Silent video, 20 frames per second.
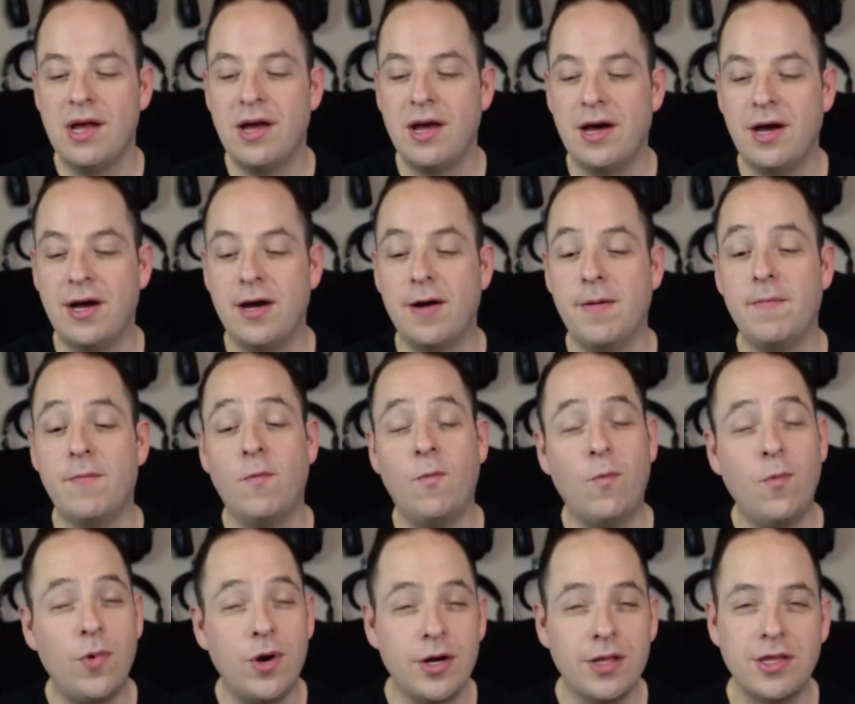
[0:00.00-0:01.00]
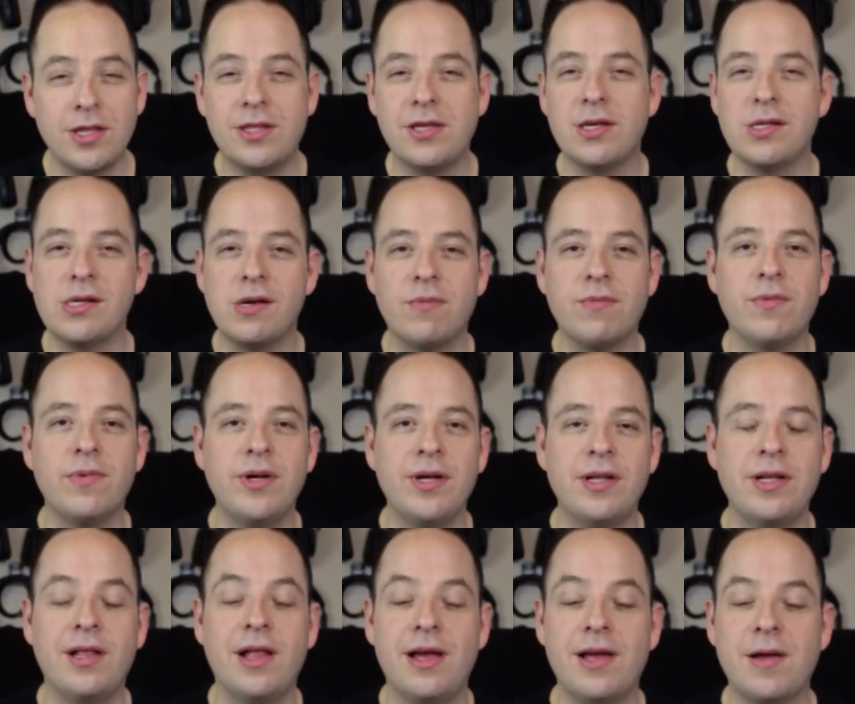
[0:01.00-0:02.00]
One of the things I
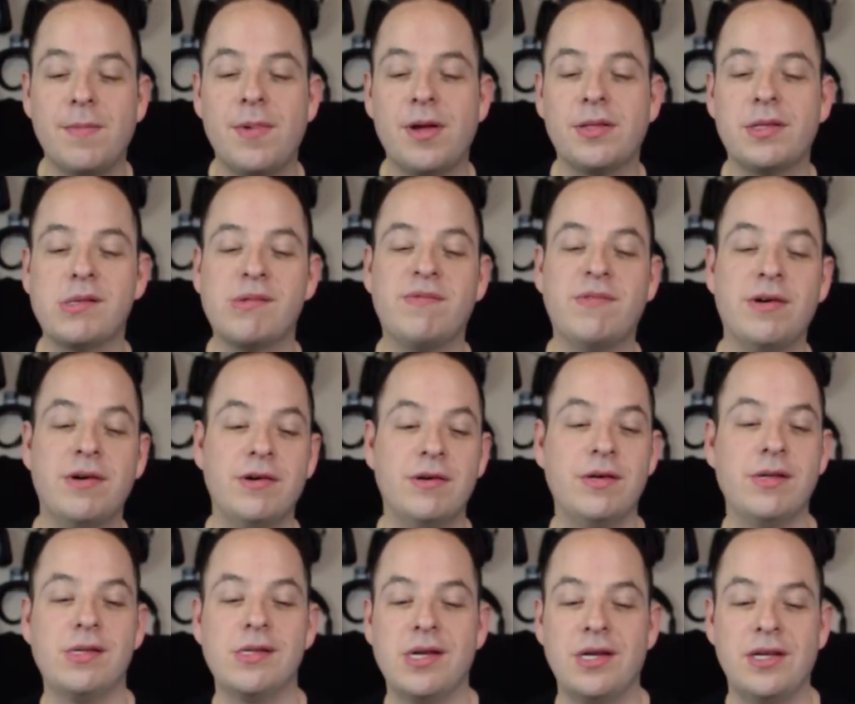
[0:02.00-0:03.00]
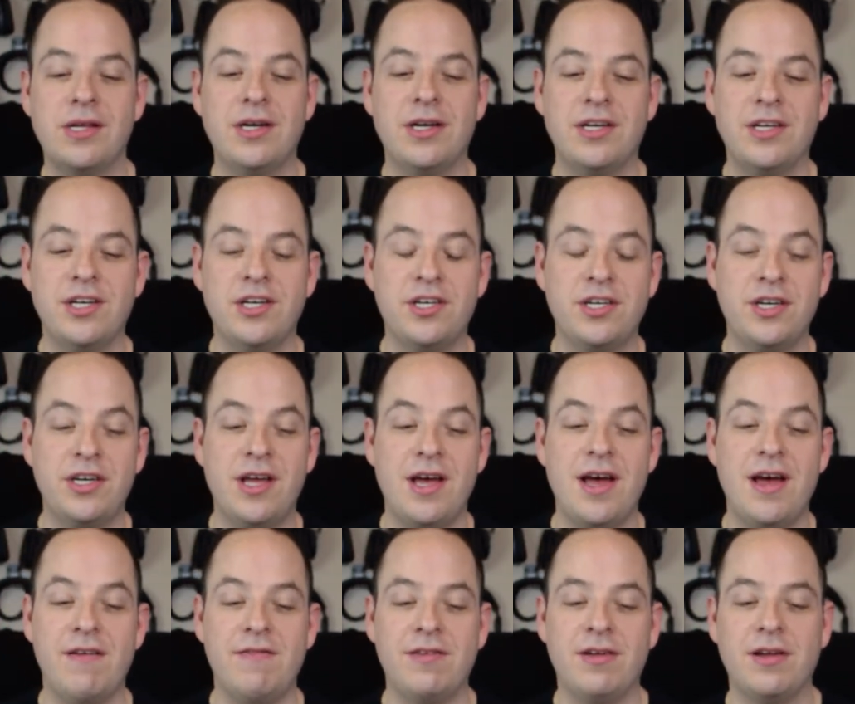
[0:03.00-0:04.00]
really like about this phone is that in addition to
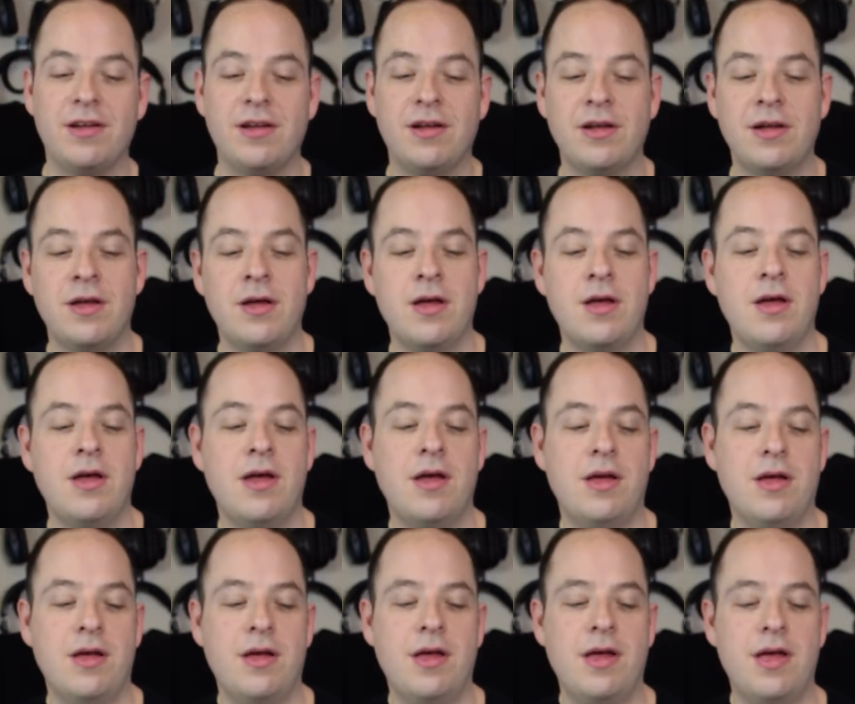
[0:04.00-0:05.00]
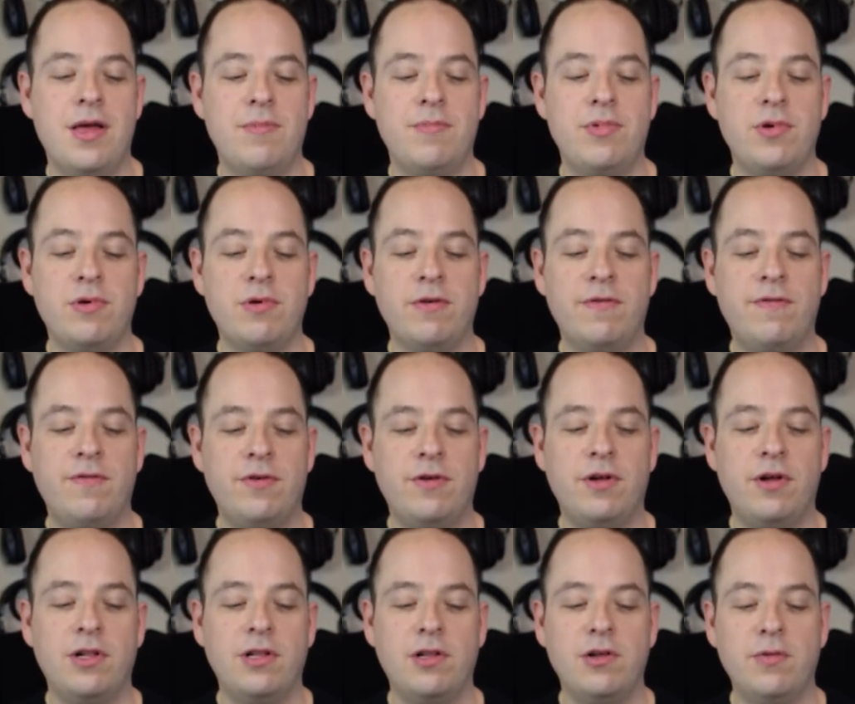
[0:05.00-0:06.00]
having a
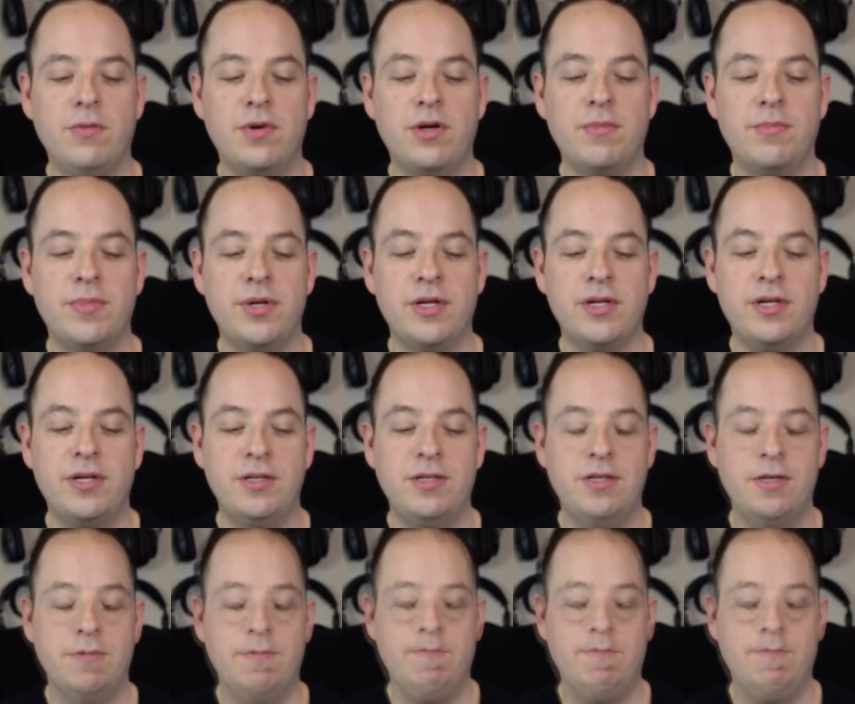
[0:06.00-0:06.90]
beautiful aluminum build,